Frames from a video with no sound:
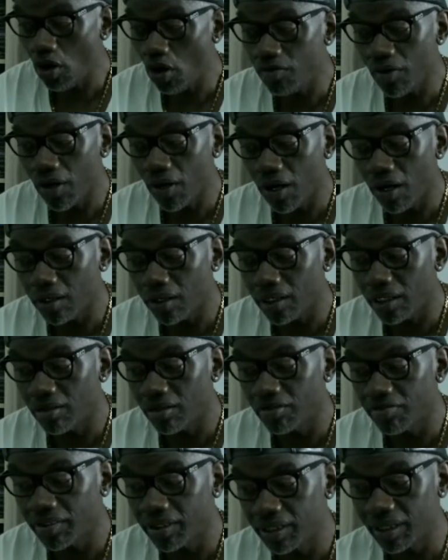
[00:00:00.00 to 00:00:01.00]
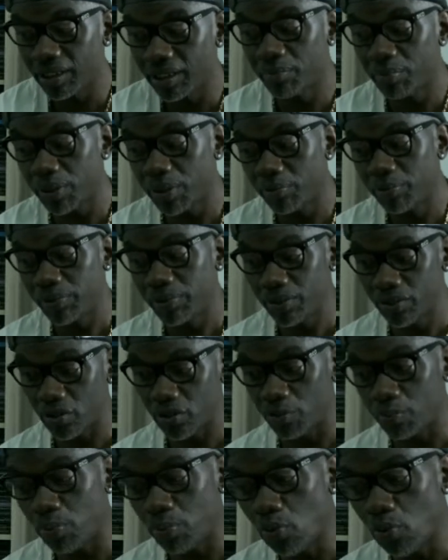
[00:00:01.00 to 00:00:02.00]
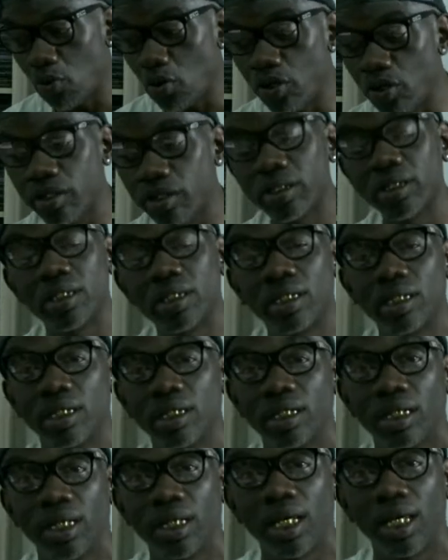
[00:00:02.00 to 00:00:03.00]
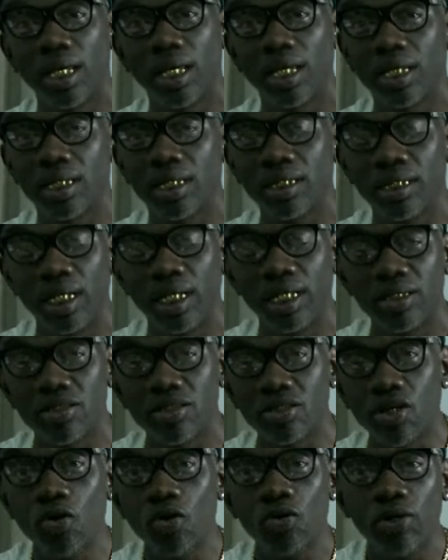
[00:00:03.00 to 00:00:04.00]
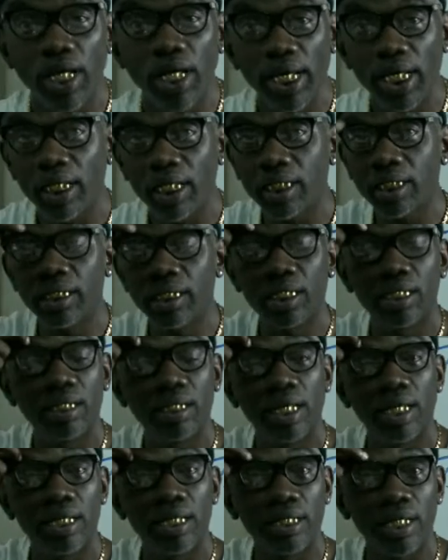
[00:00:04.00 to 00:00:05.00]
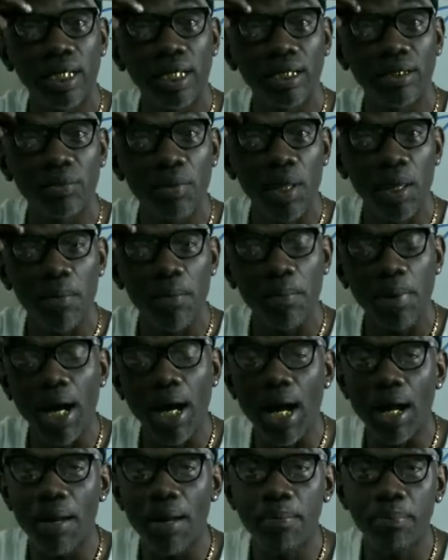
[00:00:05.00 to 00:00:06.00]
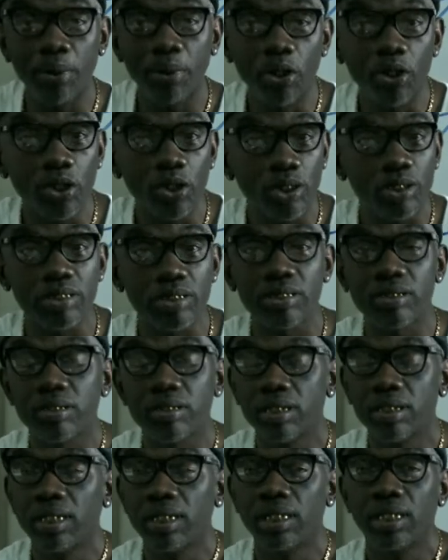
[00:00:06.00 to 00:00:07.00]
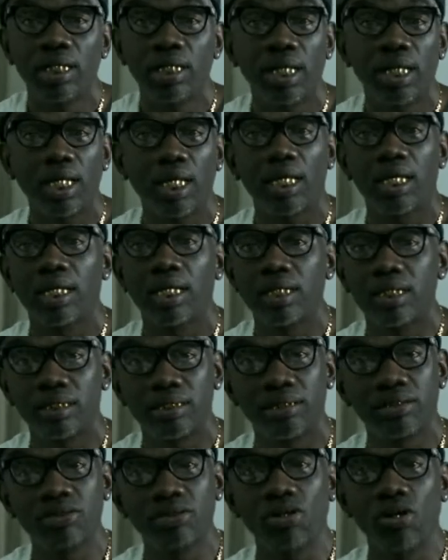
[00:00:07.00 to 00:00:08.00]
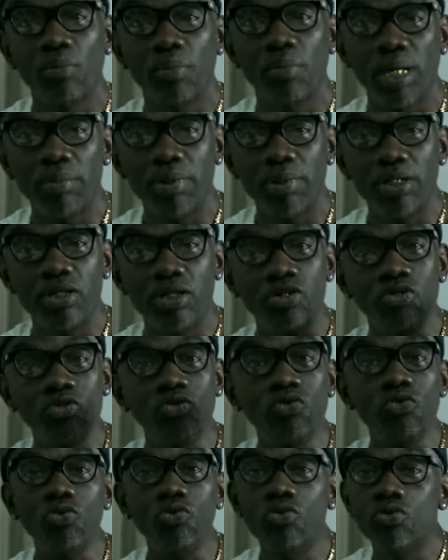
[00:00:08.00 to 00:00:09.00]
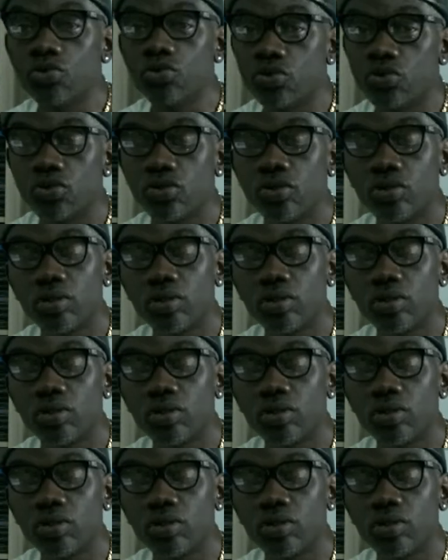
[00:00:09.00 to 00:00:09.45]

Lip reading: for heart health and get people to support and donate and buy books and, maybe use